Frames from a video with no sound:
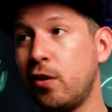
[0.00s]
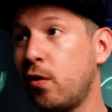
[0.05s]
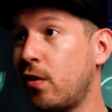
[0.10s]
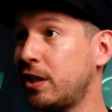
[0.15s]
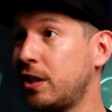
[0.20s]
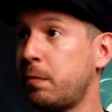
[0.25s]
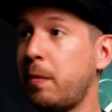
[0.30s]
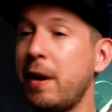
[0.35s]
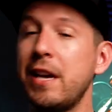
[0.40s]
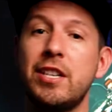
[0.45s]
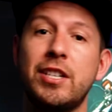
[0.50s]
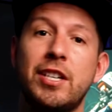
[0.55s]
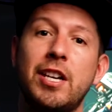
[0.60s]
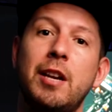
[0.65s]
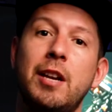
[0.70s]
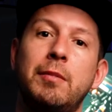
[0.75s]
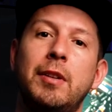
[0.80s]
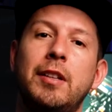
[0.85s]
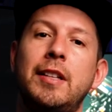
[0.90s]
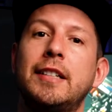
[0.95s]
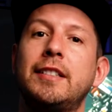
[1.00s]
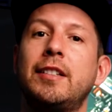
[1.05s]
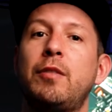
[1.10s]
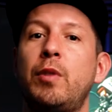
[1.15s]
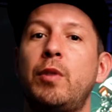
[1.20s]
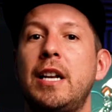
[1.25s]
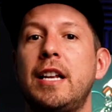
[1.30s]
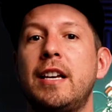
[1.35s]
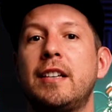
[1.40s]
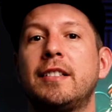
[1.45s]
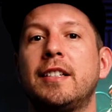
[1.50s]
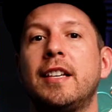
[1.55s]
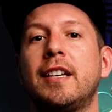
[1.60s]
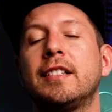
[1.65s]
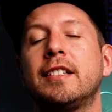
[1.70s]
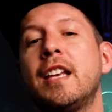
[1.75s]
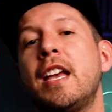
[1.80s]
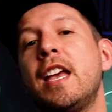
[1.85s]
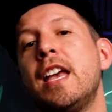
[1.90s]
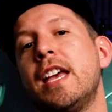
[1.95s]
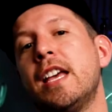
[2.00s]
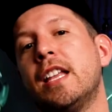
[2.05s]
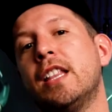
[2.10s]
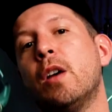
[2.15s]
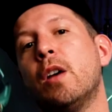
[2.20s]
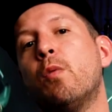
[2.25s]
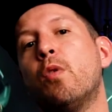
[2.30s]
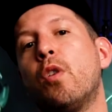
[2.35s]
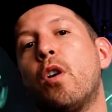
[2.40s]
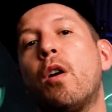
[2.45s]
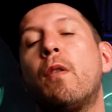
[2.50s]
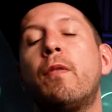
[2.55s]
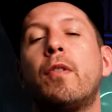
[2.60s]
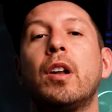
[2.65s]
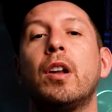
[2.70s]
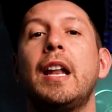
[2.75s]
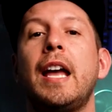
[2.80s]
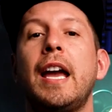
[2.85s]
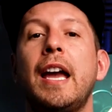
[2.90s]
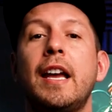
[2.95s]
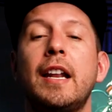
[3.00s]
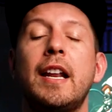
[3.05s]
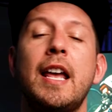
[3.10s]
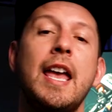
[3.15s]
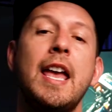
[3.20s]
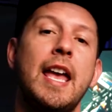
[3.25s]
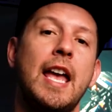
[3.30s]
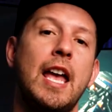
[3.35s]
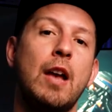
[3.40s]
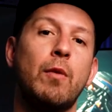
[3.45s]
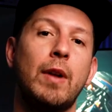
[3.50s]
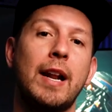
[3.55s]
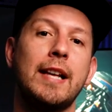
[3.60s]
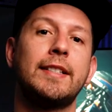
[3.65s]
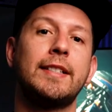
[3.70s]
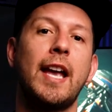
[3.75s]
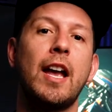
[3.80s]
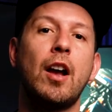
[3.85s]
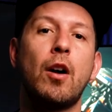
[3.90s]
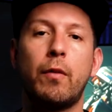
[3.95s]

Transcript: you know, a spaceship that doesn't really exist that we're overlaying. And when I say